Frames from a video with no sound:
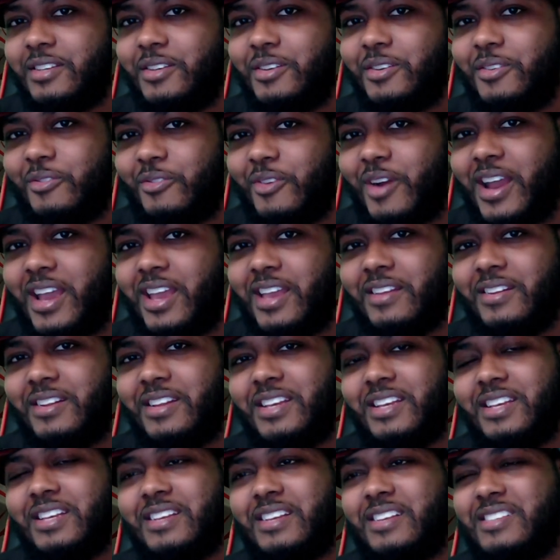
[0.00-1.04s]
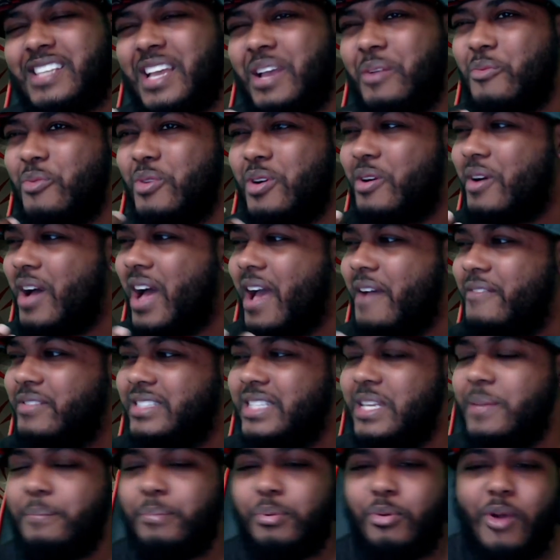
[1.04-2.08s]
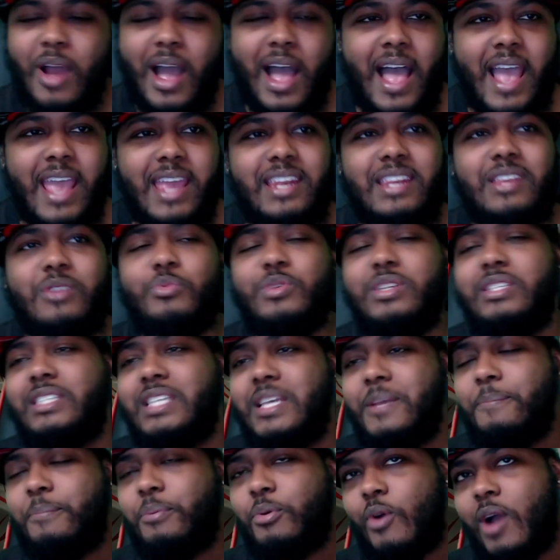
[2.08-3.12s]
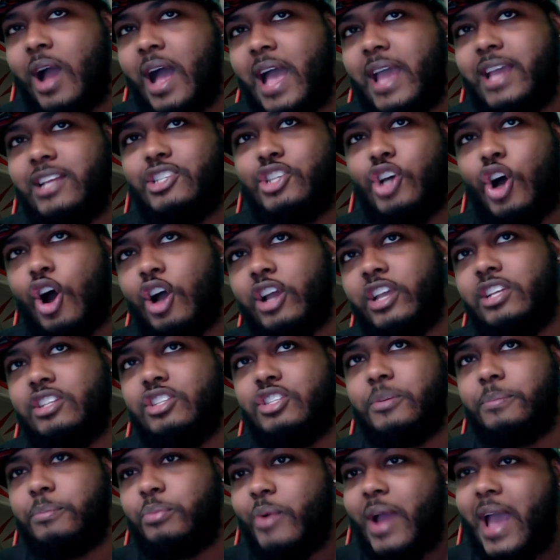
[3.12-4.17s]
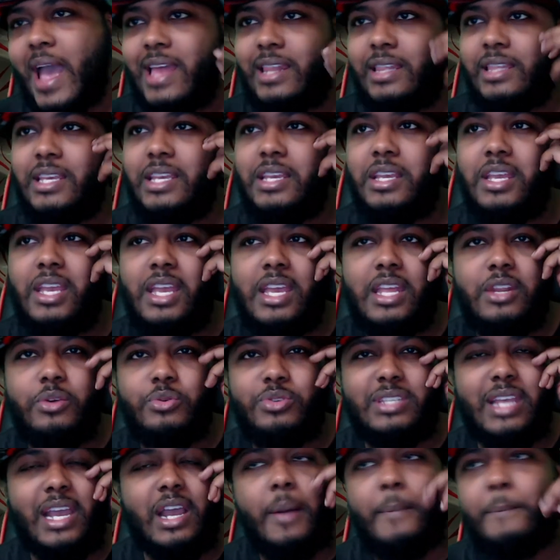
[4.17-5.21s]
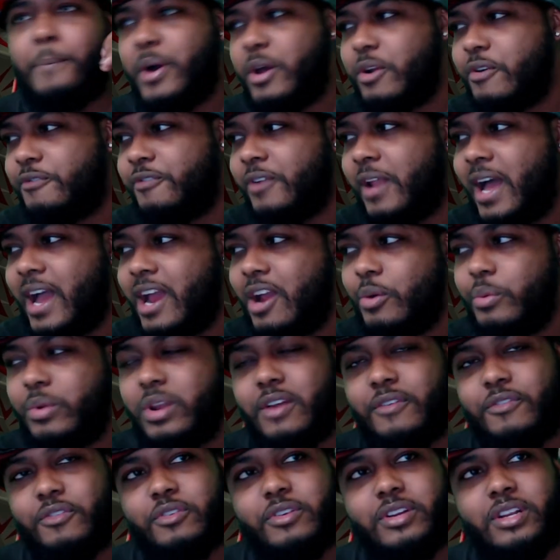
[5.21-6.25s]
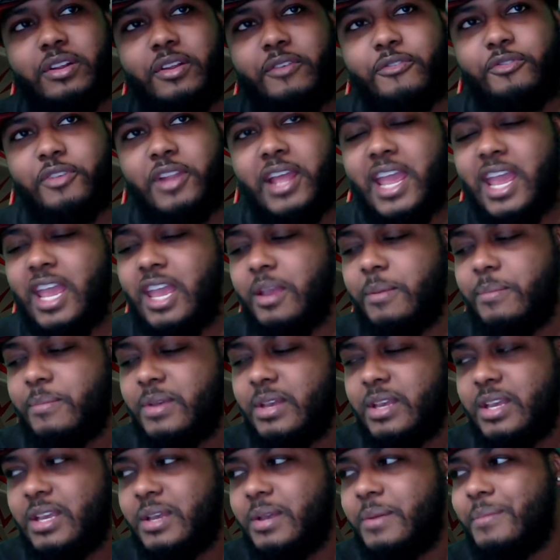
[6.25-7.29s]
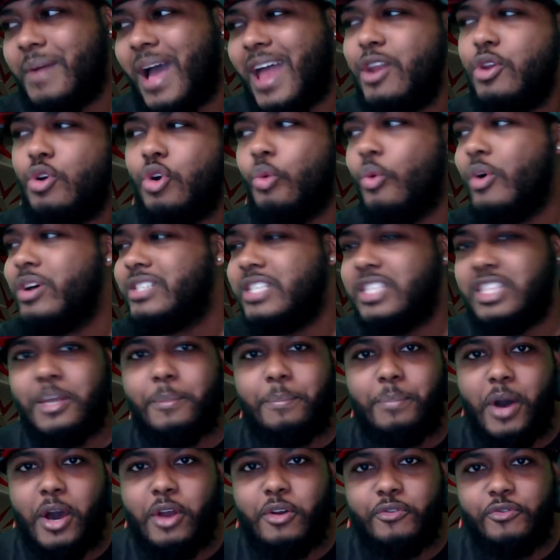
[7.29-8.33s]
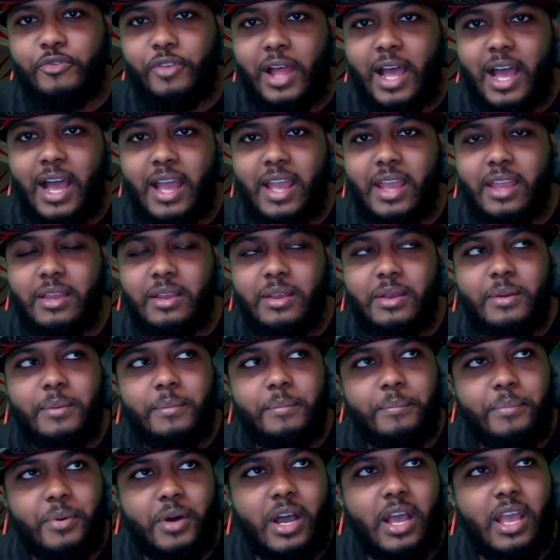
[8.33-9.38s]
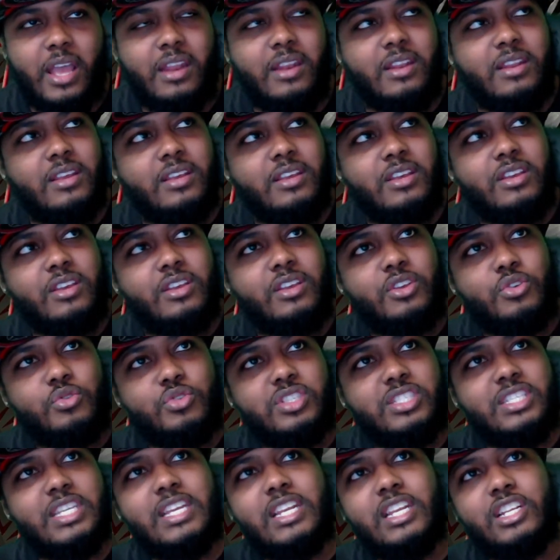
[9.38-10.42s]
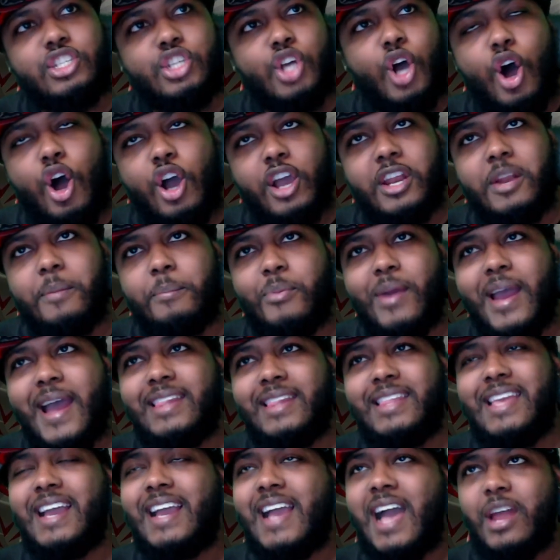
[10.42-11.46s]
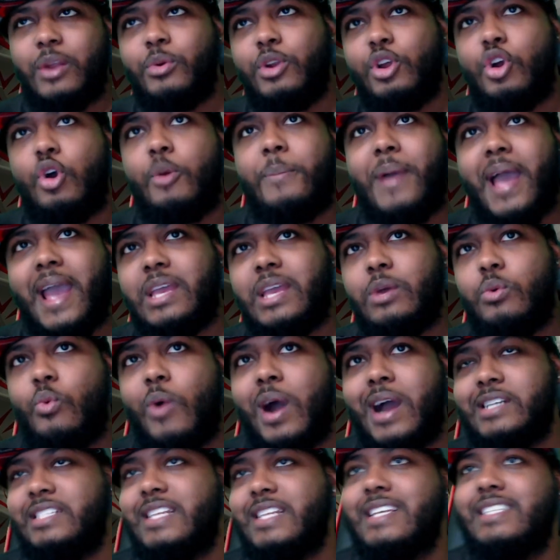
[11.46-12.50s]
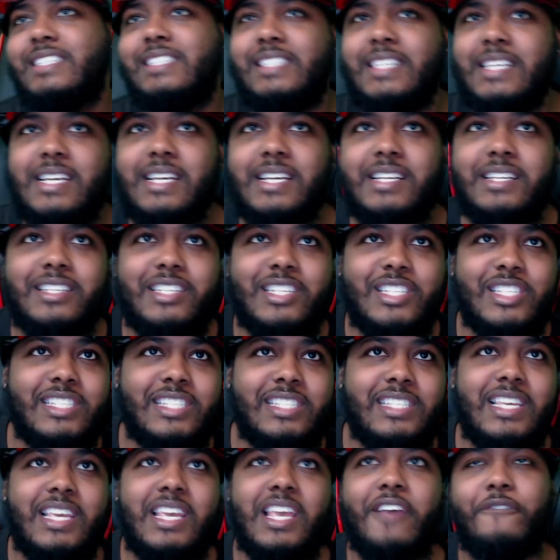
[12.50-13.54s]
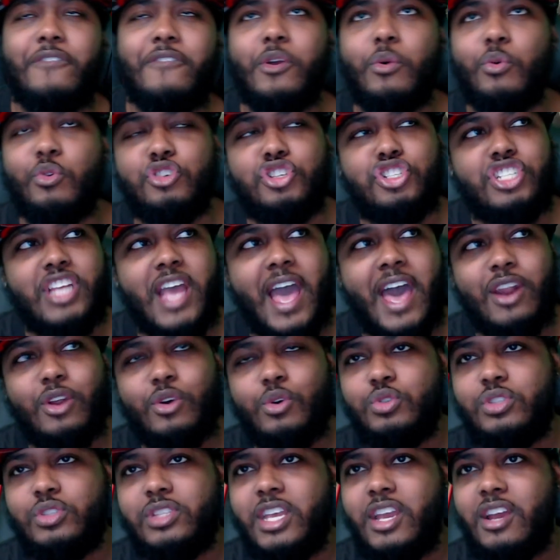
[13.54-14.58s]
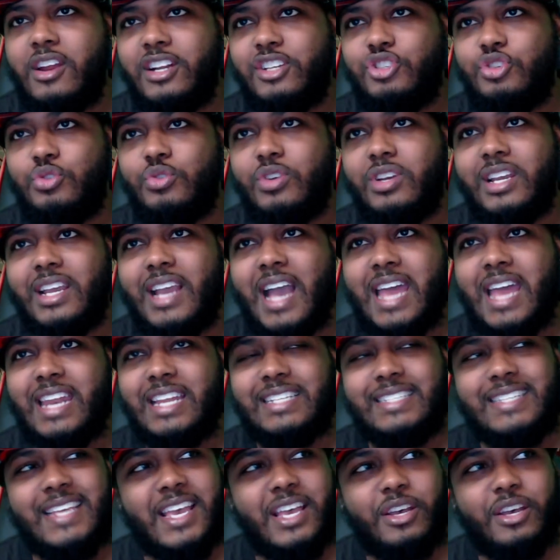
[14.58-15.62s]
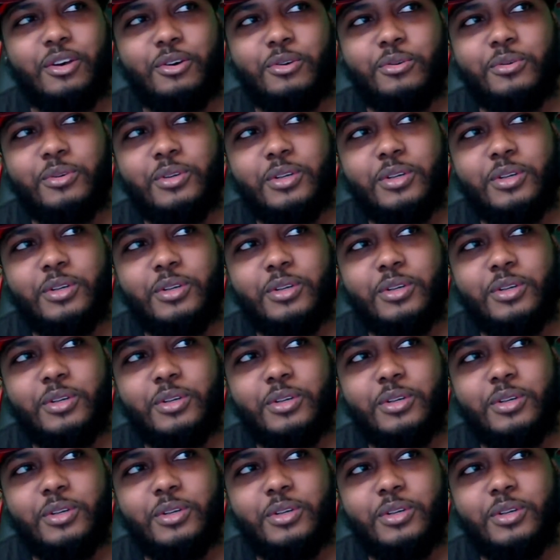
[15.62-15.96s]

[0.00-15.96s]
right? And I was like, well, I haven't seen Pride. And then we seen Pride talking to Bradley, and it was like a butterfly or whatever and a flame. I knew it wasn't the butterfly, but you've seen it talking to Bradley. I kind of want to go back and watch that scene to see if there were shadows there that you could kind of tell,